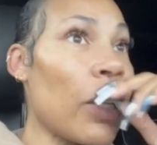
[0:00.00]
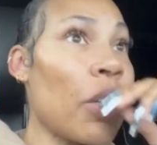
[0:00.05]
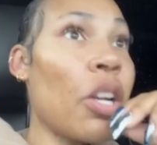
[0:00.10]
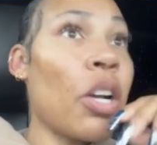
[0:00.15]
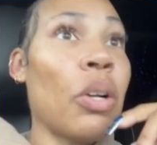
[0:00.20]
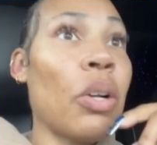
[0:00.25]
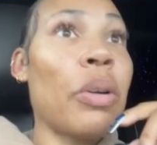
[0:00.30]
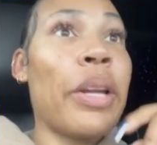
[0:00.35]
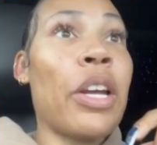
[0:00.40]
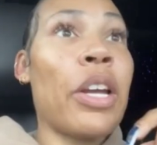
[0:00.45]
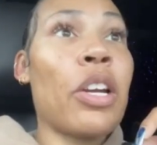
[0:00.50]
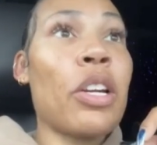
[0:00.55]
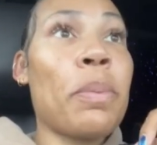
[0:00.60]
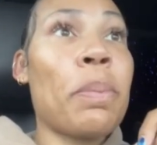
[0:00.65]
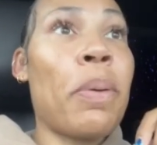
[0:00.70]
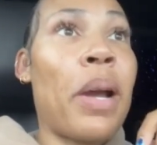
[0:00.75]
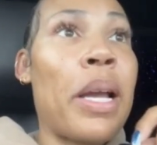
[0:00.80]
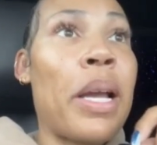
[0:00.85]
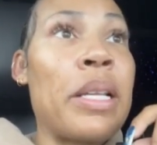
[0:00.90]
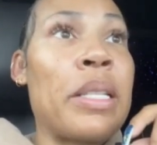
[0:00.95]
You know,
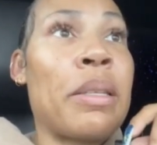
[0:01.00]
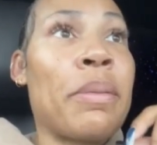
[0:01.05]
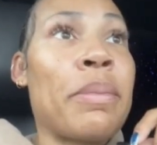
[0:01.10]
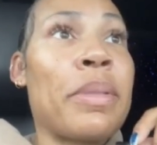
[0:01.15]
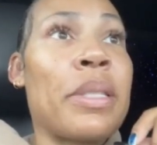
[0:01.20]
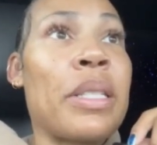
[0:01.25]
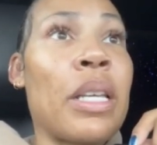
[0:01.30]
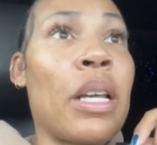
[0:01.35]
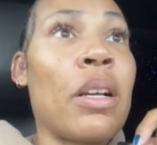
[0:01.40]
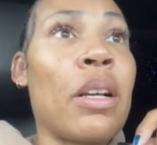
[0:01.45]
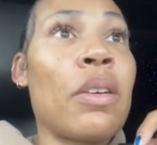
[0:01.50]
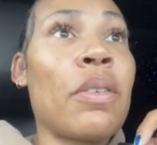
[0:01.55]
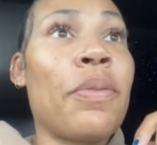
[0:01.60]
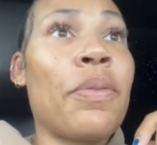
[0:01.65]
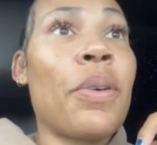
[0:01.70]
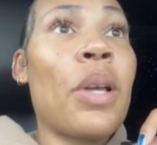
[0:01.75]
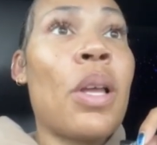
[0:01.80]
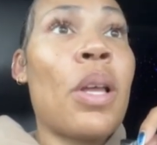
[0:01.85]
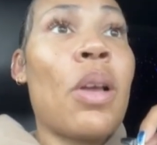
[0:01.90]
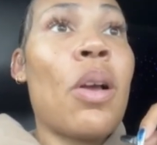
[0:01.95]
Eric prides
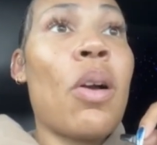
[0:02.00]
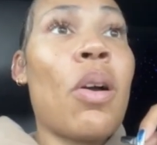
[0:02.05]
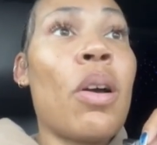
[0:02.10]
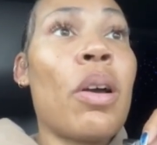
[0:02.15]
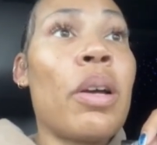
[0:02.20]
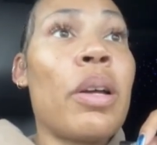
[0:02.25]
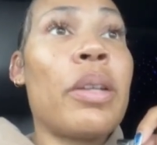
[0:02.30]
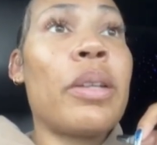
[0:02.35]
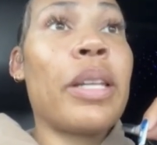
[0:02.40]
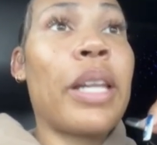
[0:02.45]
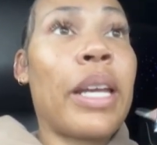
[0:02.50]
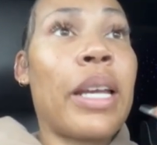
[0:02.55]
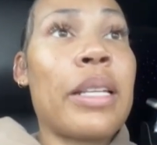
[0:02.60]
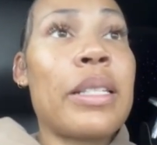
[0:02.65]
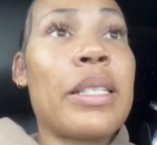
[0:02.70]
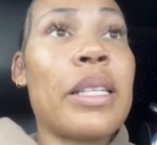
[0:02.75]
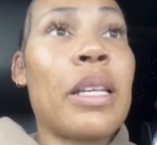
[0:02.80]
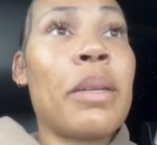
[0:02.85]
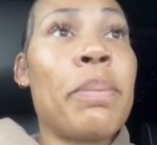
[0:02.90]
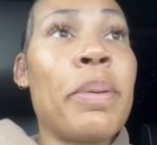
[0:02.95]
himself on, like I
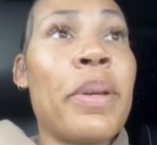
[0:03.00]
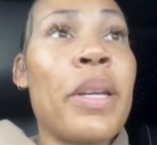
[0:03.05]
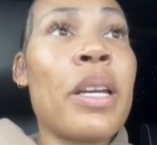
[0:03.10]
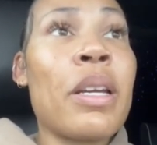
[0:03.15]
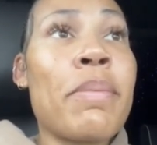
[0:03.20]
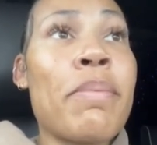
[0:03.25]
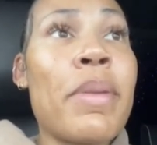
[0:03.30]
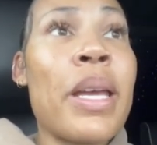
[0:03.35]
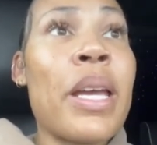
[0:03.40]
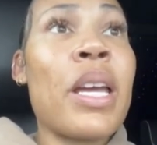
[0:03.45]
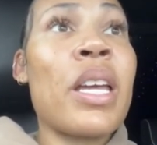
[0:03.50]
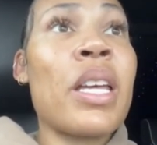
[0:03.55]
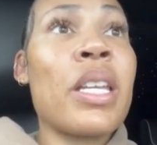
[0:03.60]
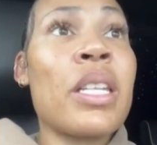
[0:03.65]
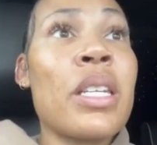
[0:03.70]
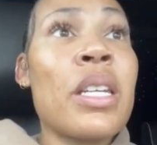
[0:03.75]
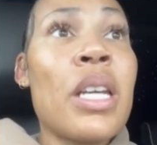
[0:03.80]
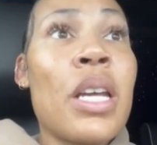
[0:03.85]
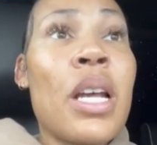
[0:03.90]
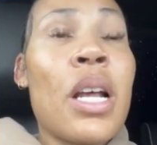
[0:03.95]
said, being a
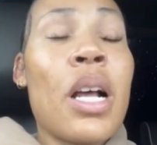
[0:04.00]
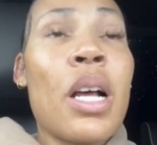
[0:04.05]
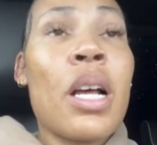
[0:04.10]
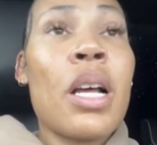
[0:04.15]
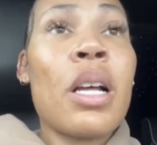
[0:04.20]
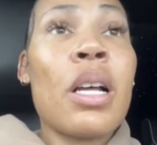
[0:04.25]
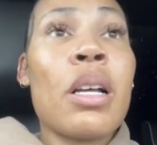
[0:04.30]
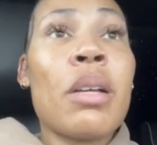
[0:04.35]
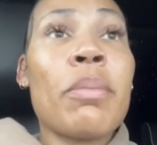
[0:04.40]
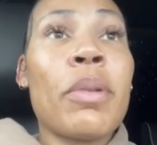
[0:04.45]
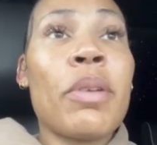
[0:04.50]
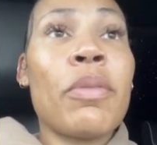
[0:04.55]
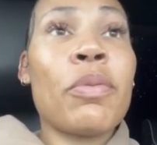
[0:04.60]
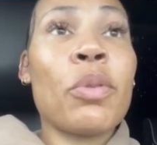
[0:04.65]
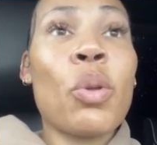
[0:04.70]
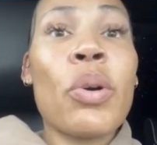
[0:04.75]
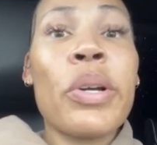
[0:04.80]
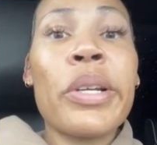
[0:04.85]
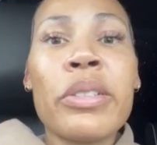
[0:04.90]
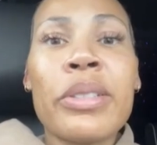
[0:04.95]
man
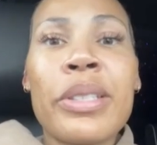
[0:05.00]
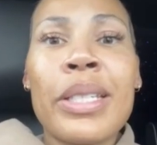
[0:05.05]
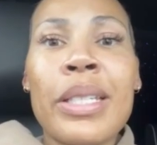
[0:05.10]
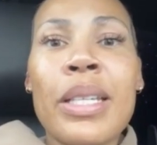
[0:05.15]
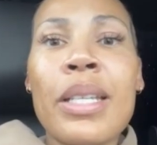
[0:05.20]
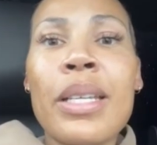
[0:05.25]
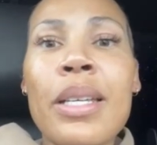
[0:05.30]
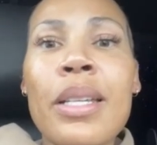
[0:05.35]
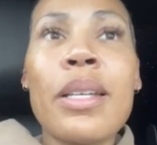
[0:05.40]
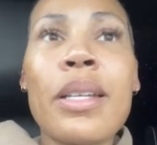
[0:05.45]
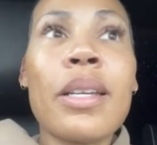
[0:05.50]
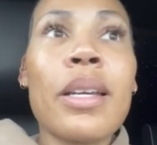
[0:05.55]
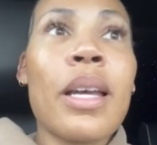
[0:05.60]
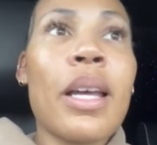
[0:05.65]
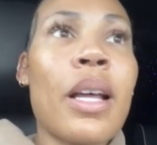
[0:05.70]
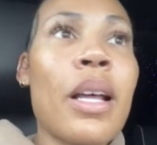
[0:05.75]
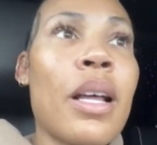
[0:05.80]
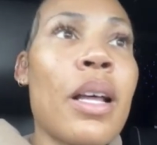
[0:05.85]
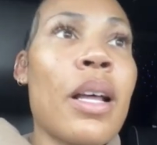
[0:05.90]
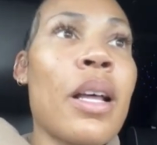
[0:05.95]
of loyalty
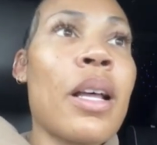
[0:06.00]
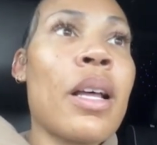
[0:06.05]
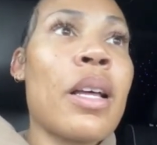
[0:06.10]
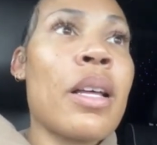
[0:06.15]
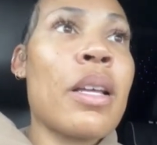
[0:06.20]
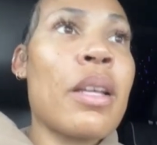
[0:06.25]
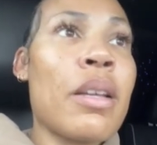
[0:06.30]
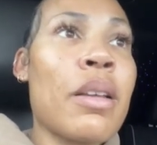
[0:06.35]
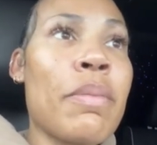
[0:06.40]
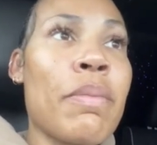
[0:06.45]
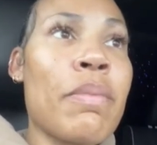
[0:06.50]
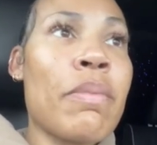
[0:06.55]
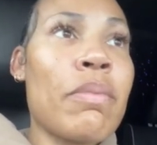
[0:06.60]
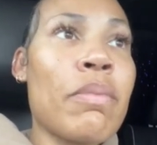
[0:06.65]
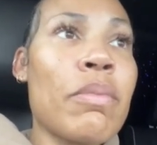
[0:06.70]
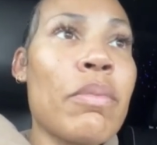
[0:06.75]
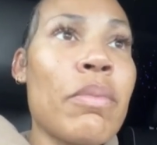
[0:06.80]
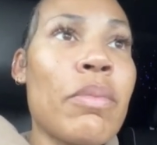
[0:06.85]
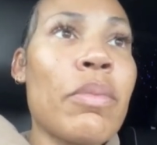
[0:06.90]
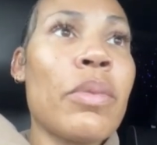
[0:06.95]

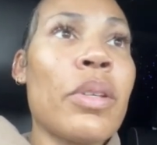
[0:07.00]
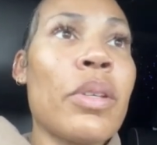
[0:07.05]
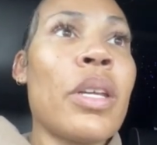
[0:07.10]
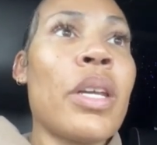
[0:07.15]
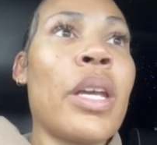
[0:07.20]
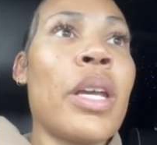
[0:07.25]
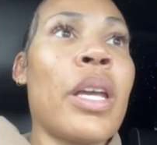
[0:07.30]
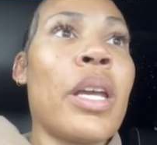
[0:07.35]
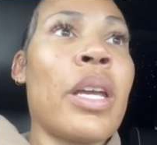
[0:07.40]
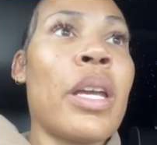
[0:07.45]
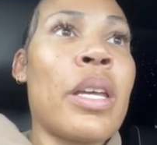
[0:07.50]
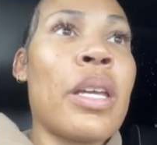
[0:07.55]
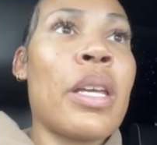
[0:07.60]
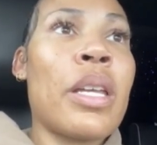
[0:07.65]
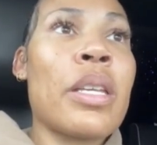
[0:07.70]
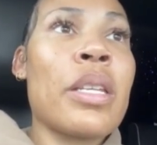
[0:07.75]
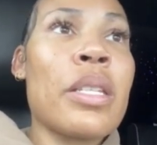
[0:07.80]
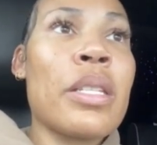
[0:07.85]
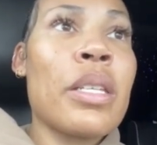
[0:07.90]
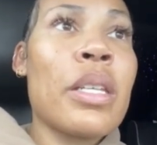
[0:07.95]

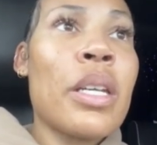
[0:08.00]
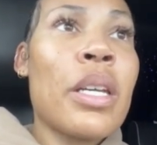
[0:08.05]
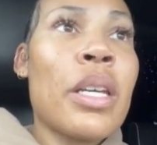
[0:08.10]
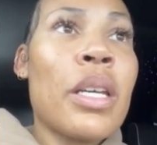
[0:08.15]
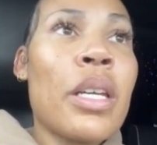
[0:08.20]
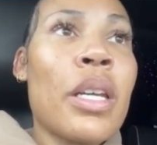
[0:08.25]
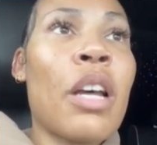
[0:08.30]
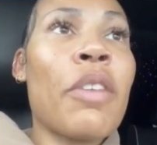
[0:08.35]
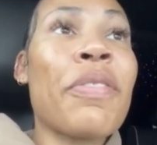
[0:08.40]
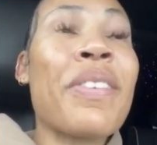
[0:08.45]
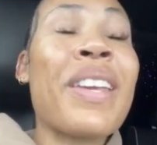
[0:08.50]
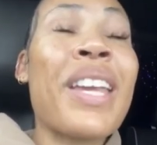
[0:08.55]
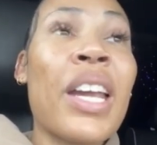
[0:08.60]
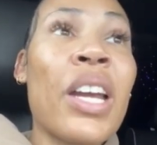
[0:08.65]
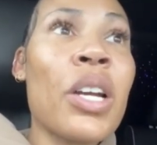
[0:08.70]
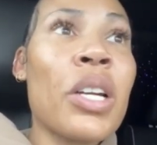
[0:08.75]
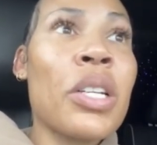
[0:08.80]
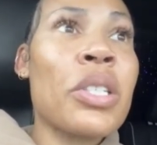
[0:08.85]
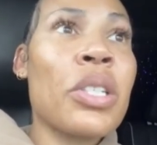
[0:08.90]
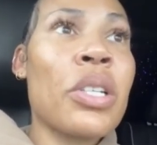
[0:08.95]
and of
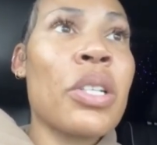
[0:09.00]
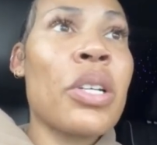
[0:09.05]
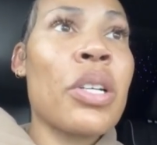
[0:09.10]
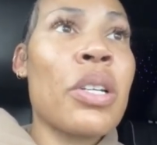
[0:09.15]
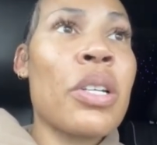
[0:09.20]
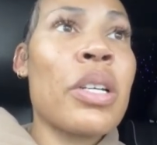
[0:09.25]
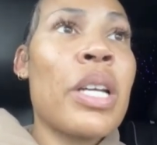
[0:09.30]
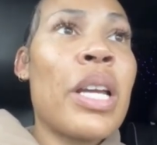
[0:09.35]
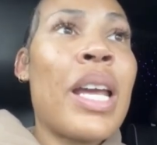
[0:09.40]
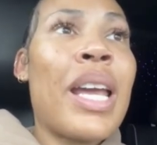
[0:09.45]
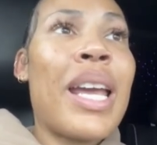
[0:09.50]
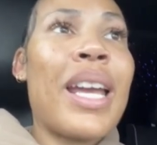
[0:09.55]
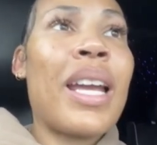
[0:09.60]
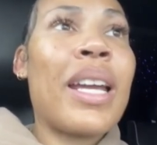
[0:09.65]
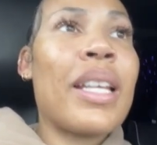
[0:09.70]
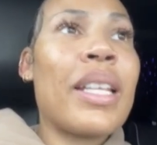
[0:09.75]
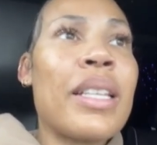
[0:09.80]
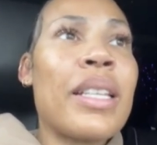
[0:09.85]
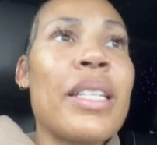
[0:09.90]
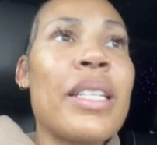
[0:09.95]
character.
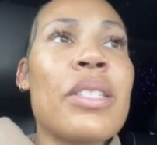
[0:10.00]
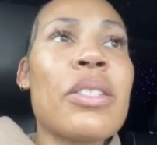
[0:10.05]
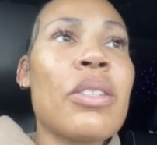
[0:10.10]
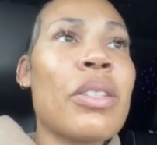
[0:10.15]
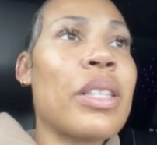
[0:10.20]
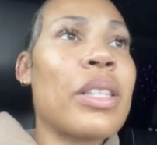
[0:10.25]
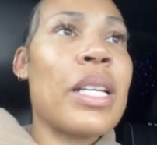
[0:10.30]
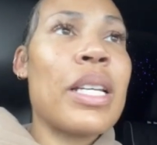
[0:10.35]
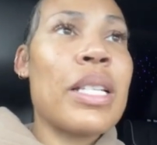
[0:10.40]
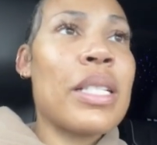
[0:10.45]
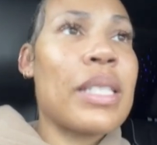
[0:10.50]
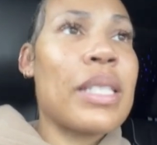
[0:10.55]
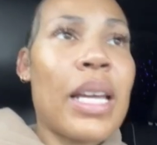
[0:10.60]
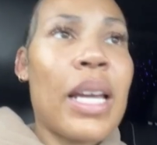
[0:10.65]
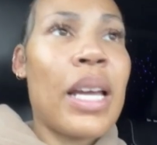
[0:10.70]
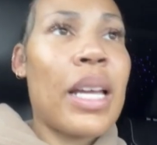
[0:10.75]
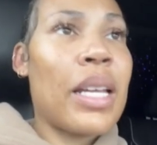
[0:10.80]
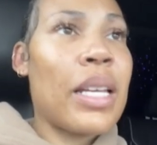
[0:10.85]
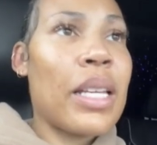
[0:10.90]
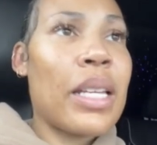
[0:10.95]
And these are things
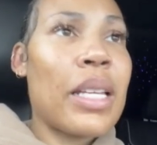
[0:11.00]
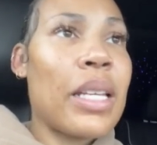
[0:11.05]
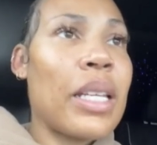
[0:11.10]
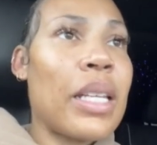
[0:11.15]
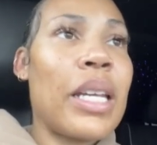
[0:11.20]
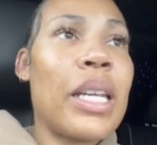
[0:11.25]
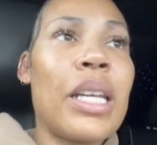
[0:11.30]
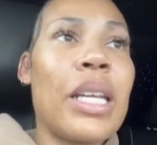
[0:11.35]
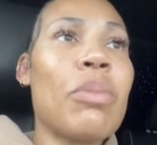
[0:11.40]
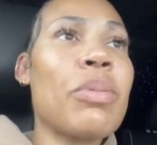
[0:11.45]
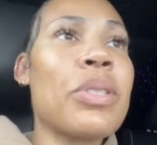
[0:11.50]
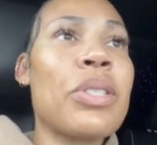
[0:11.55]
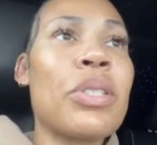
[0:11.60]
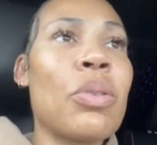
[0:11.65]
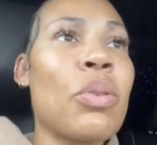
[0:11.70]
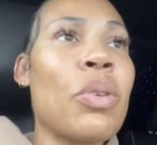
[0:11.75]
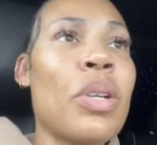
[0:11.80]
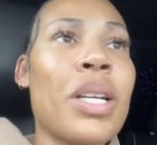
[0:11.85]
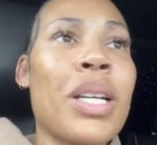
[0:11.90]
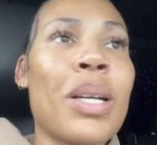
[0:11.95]
that he was
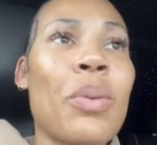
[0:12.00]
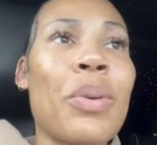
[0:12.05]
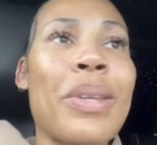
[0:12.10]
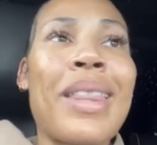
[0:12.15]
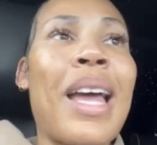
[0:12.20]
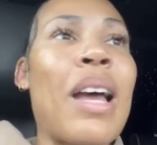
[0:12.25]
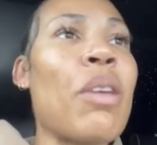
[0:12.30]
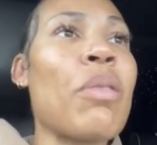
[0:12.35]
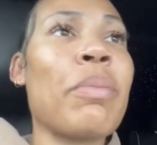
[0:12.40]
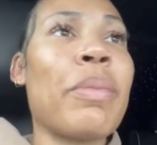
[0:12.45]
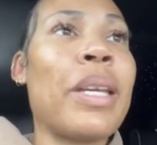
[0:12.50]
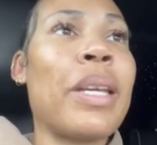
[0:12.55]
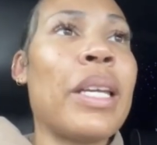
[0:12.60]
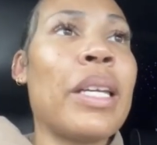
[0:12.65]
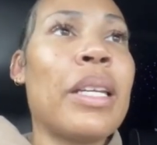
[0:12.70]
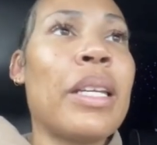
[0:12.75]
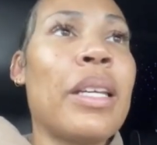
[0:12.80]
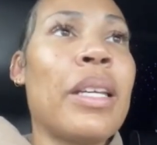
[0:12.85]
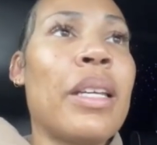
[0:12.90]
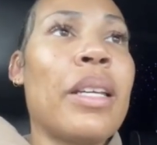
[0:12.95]
doing without
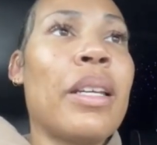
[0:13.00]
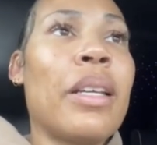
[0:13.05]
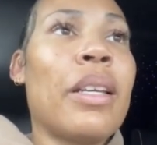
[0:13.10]
me.